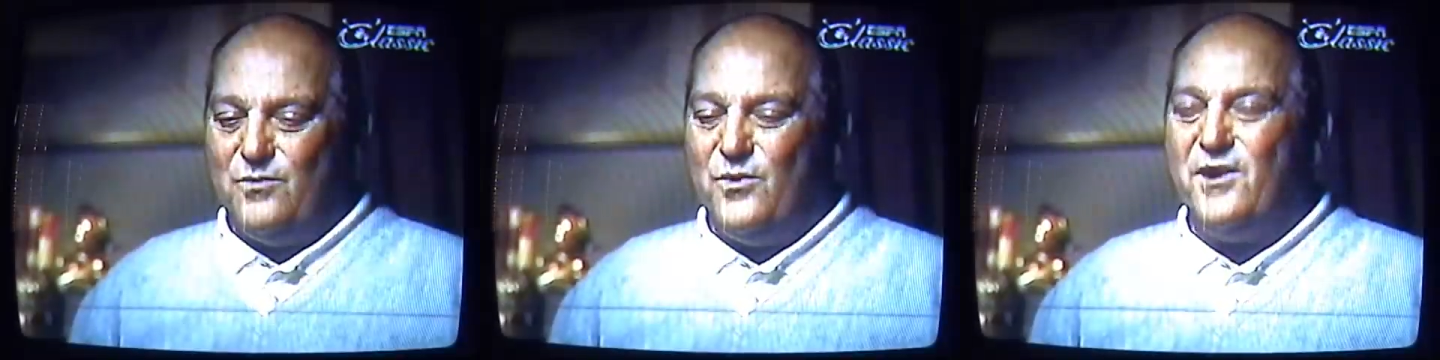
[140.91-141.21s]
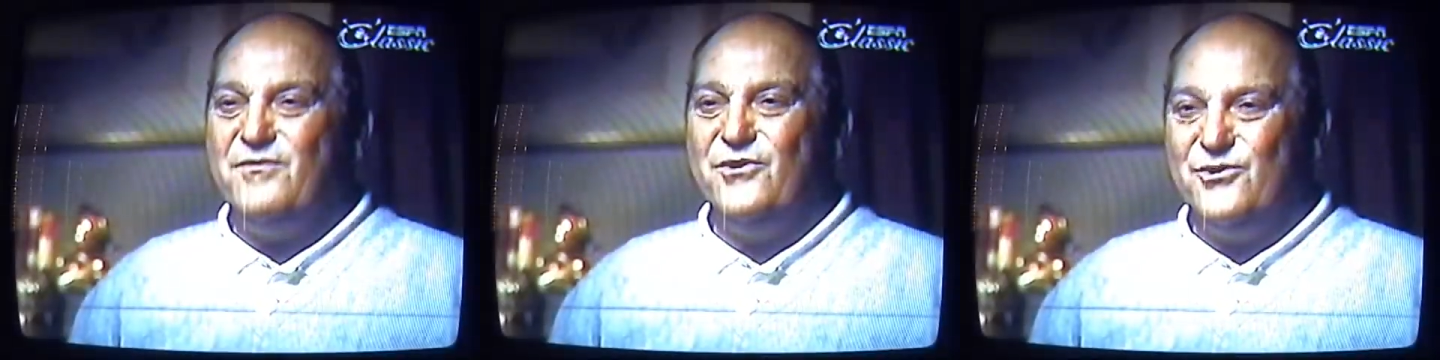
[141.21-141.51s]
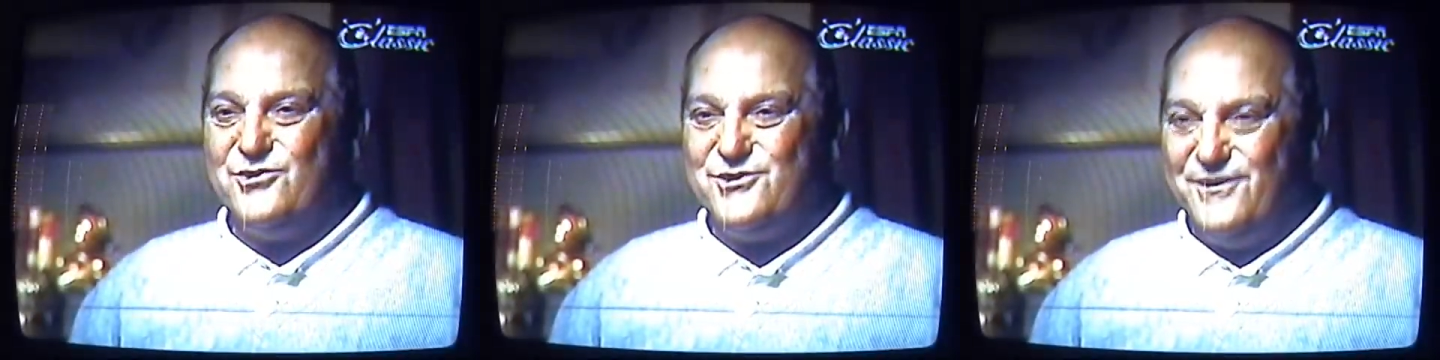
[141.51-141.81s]
one of
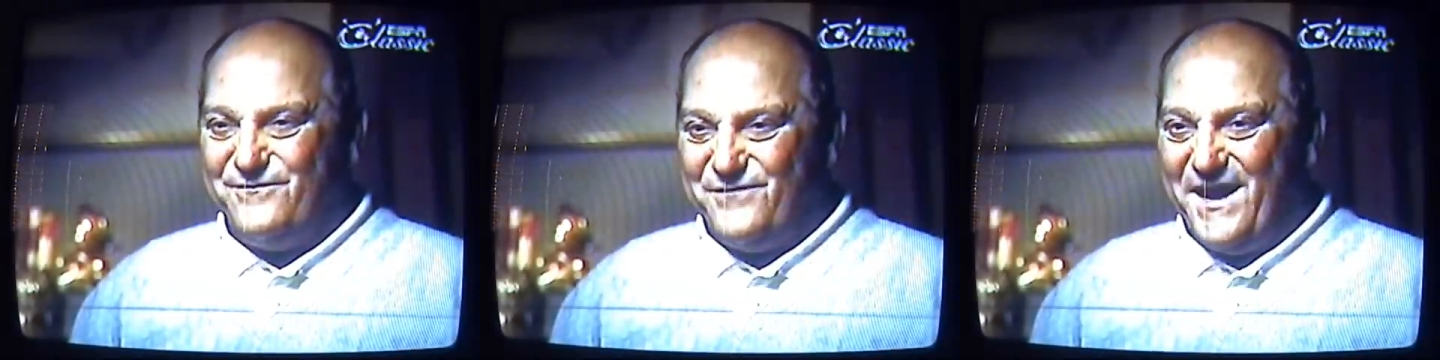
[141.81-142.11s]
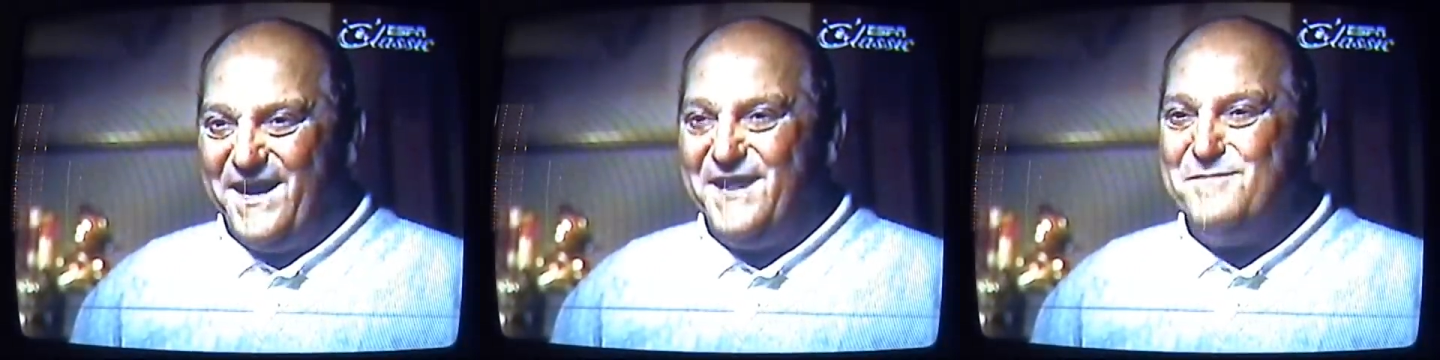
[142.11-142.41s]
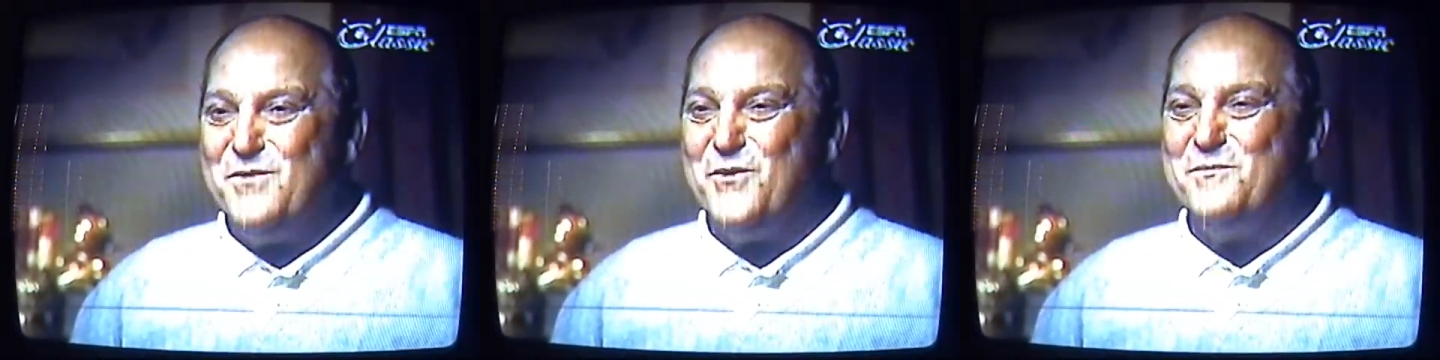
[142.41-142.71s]
those
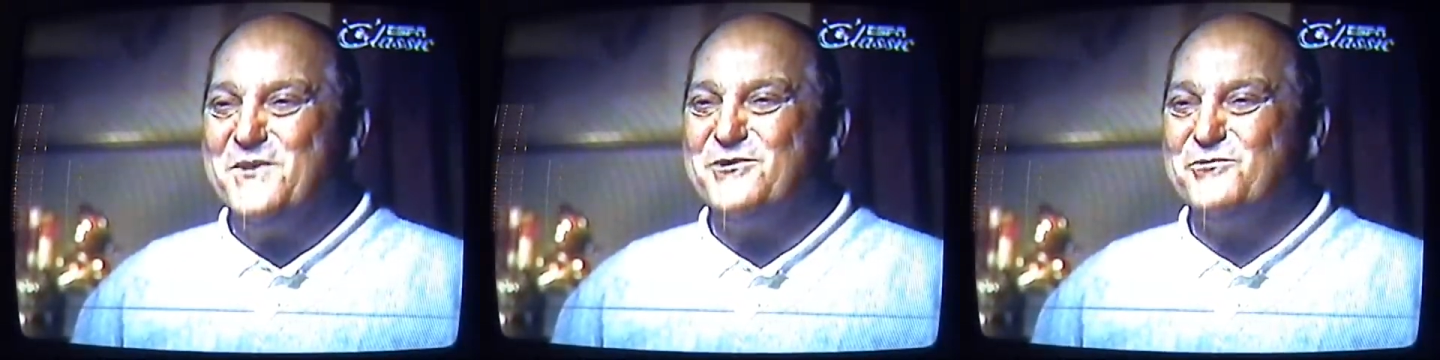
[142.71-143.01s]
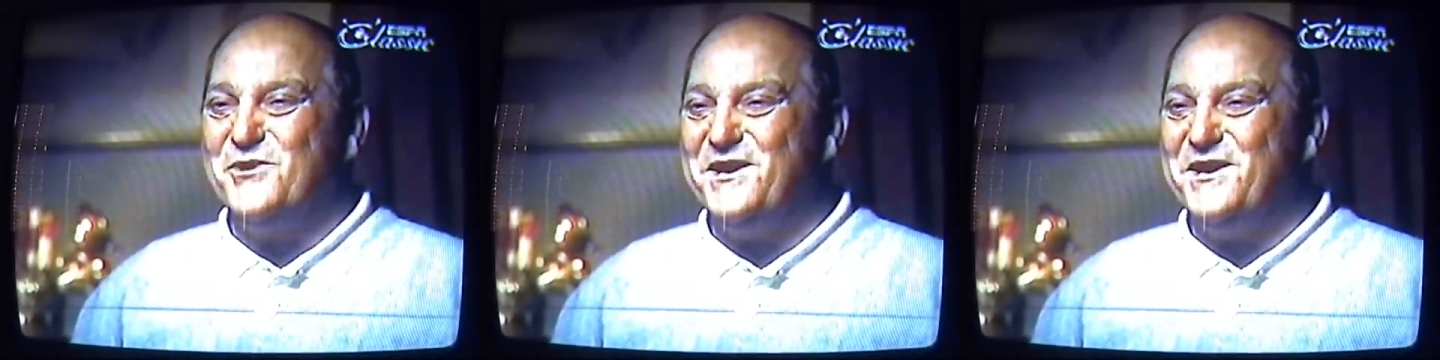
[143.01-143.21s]
defining moments